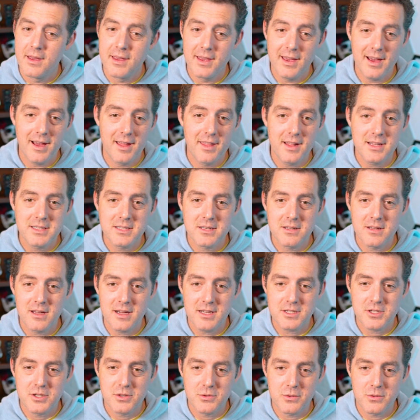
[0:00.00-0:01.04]
Yeah, that's a
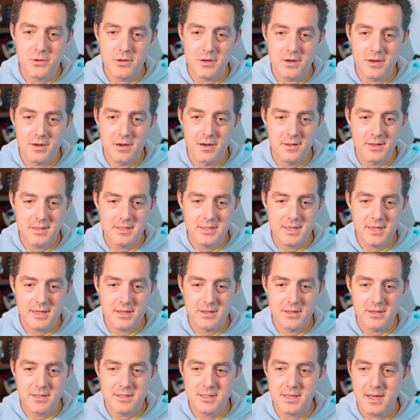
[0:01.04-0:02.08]
lot shorter. Let's take a
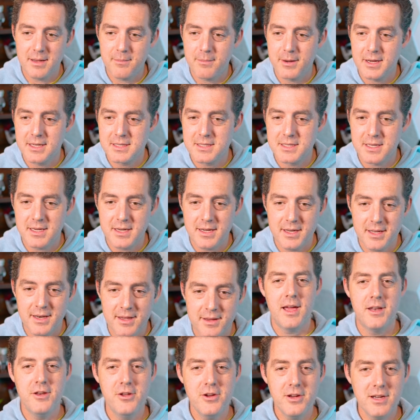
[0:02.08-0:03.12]
look side by side,
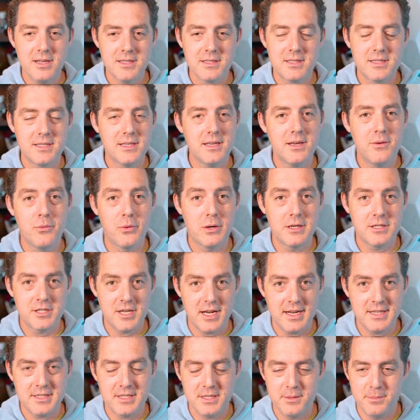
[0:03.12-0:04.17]
and you can see what
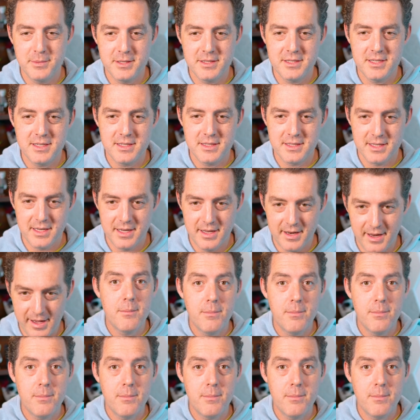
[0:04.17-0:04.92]
ChatGPT did.